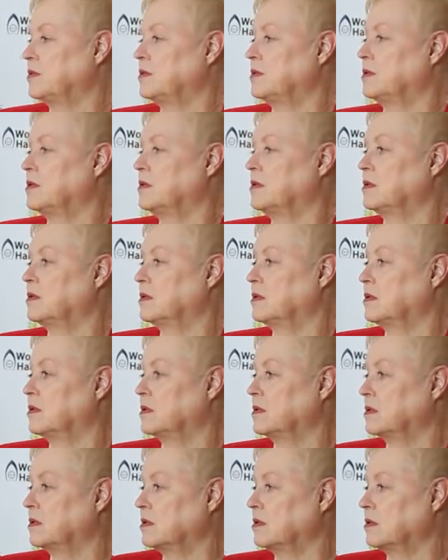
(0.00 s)

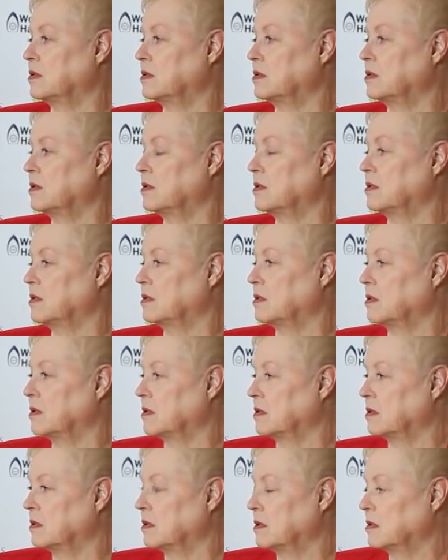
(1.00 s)

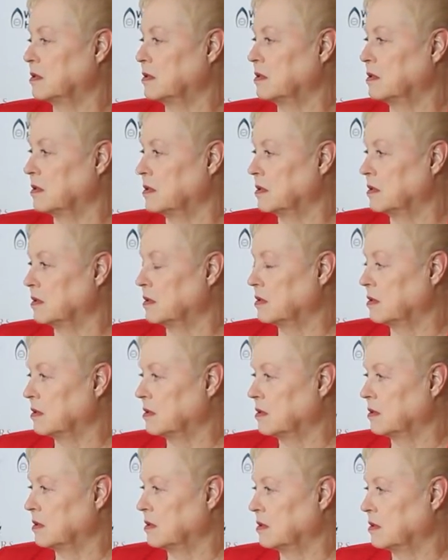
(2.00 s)

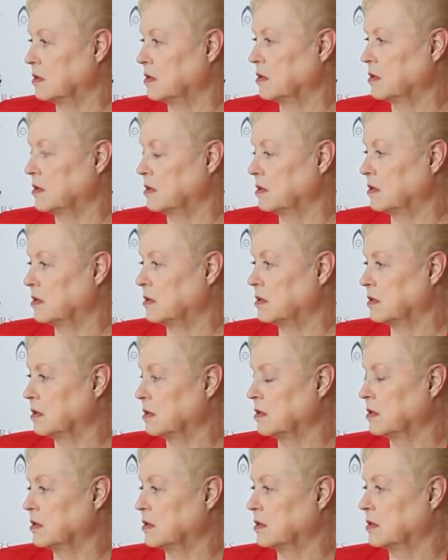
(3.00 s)
[no speech]